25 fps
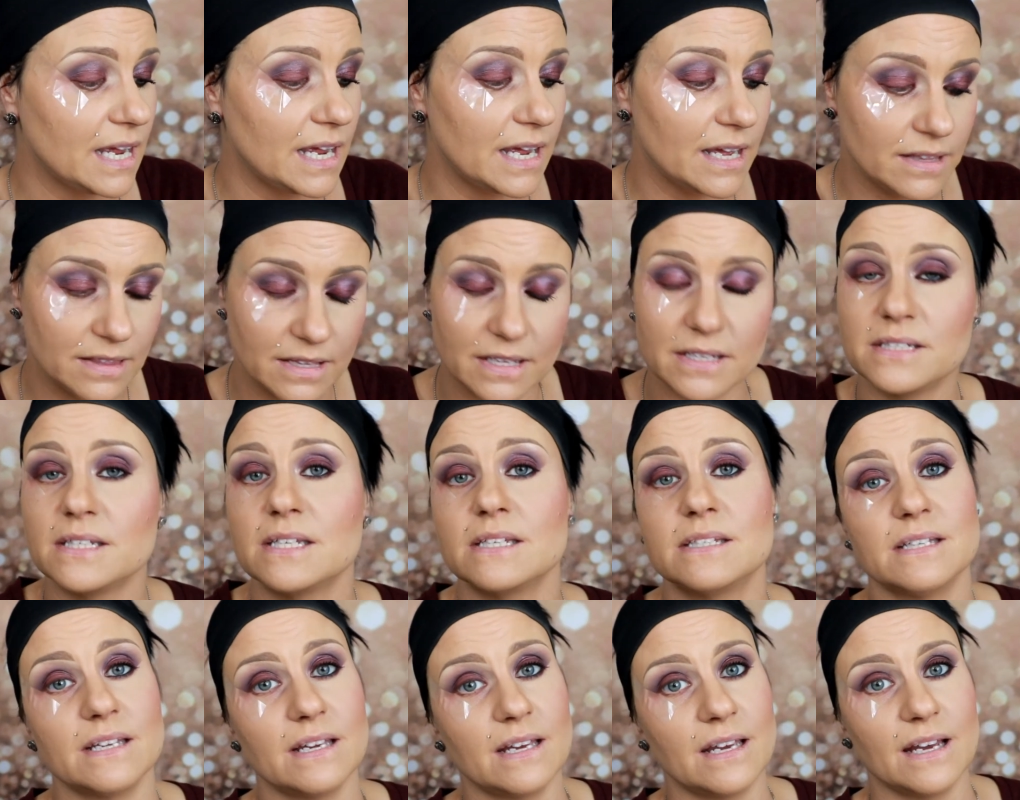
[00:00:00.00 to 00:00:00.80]
and this
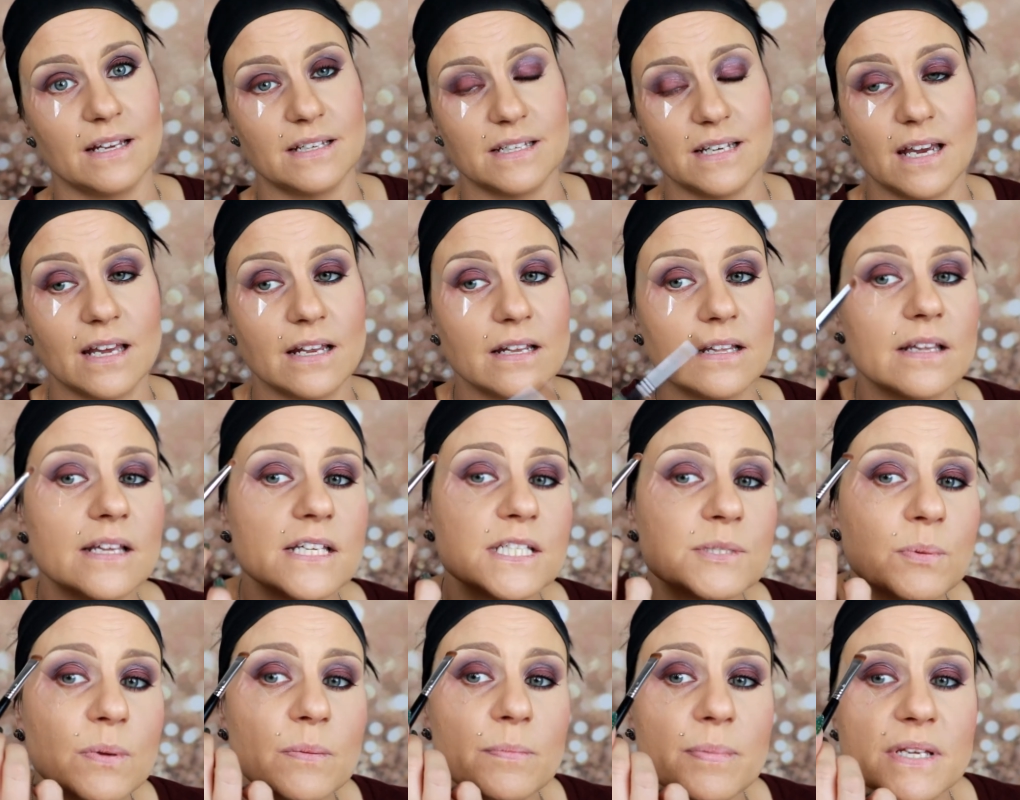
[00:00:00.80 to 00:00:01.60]
is it. And
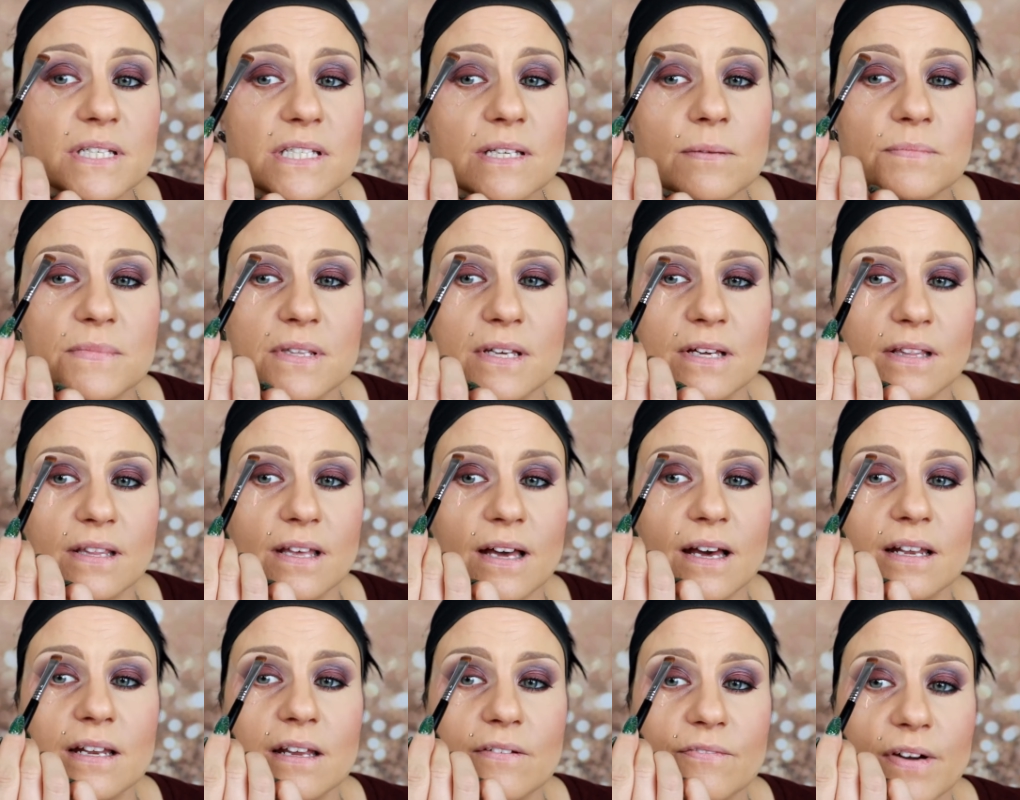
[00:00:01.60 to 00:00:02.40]
this would be something
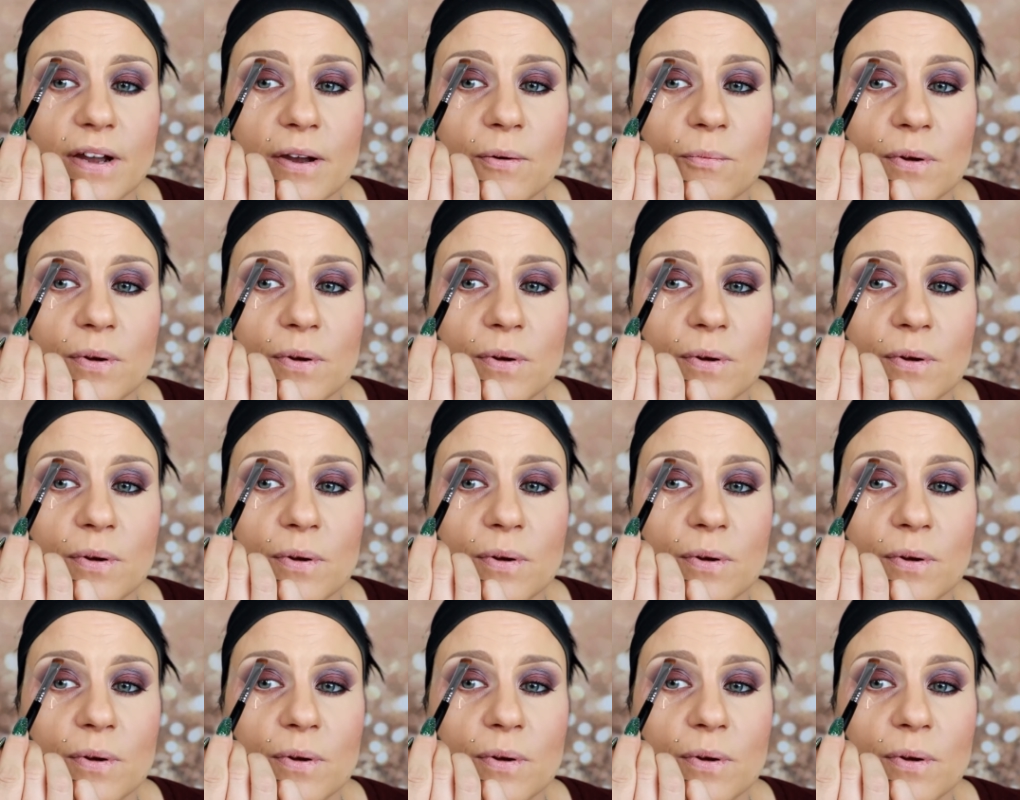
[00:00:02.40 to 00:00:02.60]
that if I